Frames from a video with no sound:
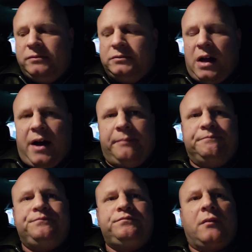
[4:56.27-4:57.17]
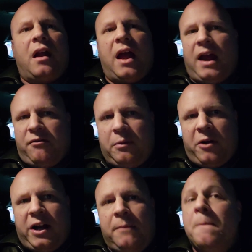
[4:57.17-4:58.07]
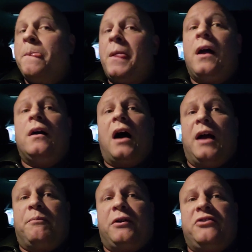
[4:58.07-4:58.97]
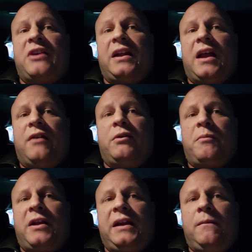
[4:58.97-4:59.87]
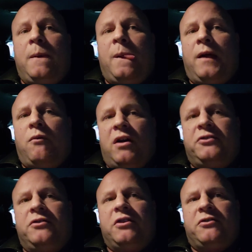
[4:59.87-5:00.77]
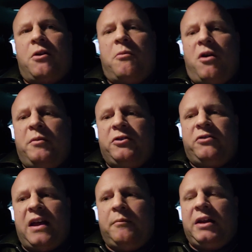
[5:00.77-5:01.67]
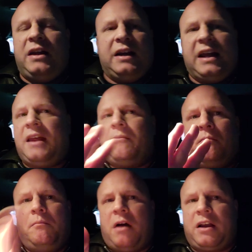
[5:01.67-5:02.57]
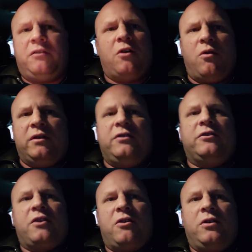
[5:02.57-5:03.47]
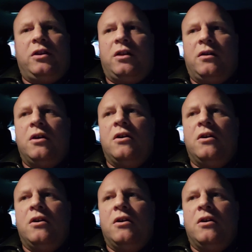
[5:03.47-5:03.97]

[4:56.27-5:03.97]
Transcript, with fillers: um, hey everybody, I appreciate everybody watching Disco Bob Entertainment. And again, my condolences go to the